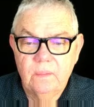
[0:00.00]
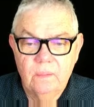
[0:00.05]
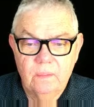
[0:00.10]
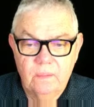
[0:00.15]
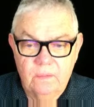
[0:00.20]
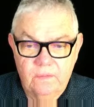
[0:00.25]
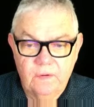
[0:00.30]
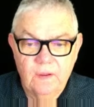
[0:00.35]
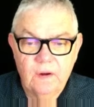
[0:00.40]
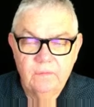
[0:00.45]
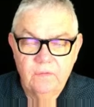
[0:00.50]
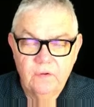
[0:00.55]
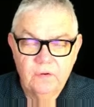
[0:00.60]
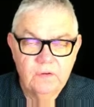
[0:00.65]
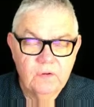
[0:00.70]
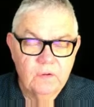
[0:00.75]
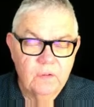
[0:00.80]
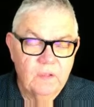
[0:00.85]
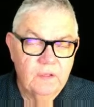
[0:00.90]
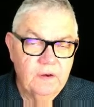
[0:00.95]
set of
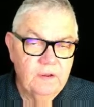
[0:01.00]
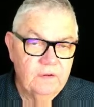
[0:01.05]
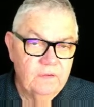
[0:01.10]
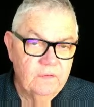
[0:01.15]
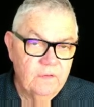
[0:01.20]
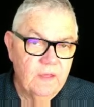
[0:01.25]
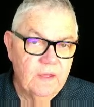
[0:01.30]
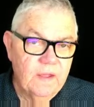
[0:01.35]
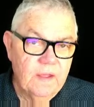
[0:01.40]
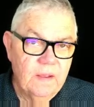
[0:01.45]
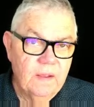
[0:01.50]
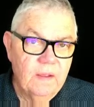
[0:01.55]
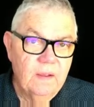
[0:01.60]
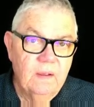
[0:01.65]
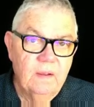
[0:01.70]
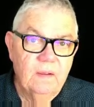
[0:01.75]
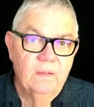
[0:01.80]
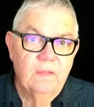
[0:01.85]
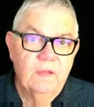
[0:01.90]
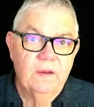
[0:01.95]
utilities there
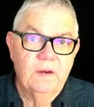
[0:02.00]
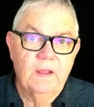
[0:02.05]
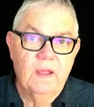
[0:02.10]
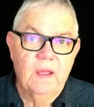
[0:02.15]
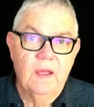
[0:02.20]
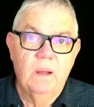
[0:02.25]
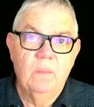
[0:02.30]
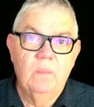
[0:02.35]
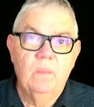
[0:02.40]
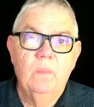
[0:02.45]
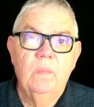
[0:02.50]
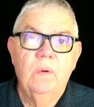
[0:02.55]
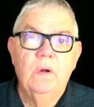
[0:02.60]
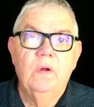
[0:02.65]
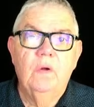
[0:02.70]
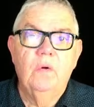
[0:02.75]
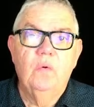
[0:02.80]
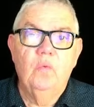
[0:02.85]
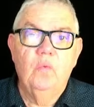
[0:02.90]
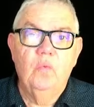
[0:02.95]
that come
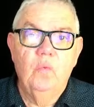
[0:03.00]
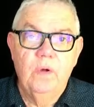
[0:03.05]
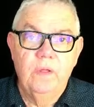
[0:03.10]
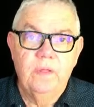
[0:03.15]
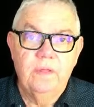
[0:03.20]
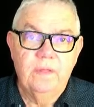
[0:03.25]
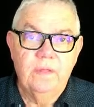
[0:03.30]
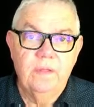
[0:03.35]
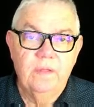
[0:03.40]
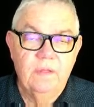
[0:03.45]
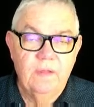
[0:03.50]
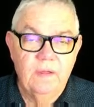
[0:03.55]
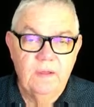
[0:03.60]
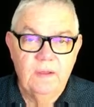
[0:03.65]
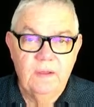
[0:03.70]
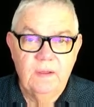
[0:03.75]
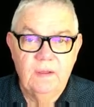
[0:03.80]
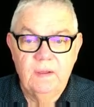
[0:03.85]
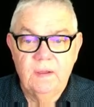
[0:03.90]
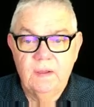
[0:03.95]
with
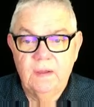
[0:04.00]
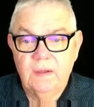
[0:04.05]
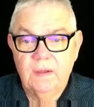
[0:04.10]
the